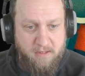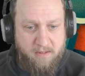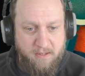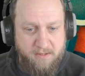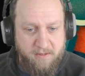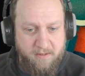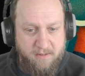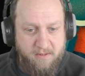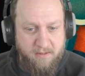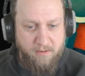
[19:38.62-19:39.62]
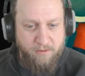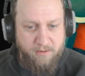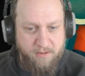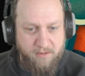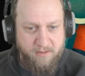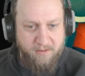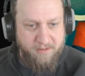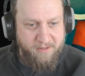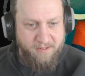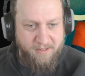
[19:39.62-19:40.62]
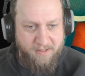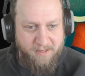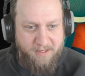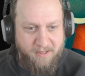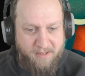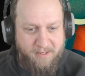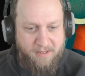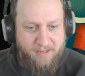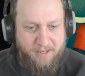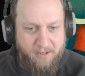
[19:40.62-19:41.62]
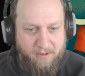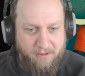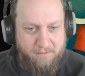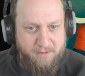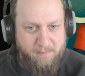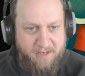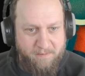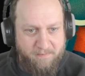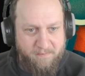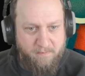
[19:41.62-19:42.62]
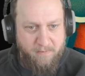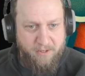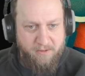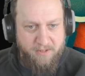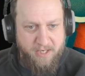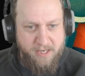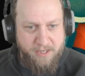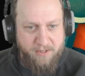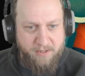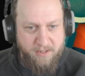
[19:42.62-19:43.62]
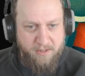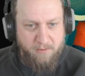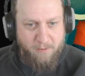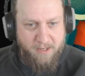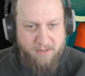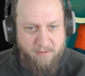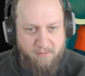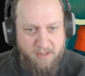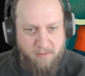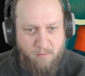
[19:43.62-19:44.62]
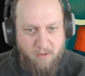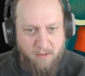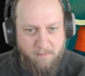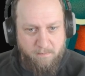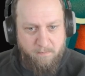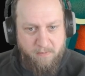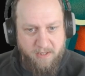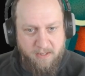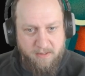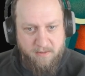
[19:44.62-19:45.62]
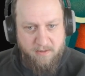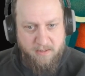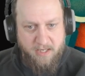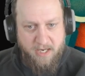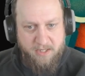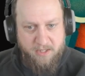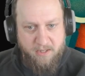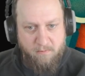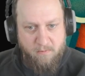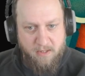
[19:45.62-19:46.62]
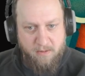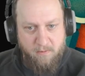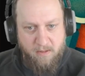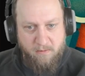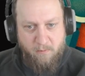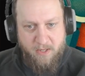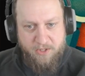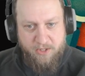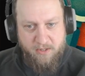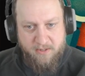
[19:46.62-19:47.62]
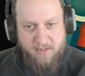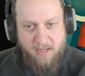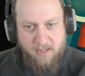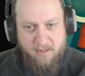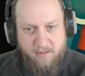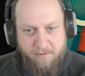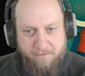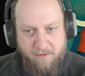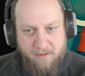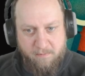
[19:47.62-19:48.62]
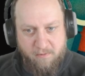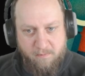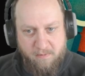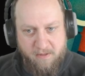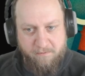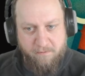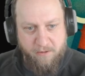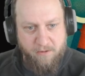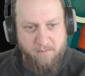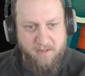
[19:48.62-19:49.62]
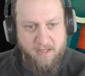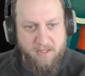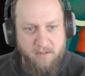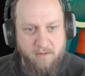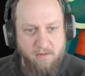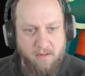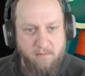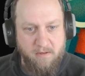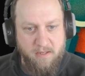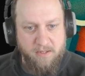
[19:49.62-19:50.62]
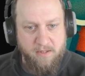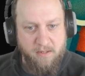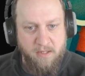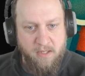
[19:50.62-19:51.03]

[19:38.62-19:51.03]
This looks like a lot of spam. Beyond the agent is where the real work begins. The HR1 venture cell is the first blueprint for human-agent collaboration.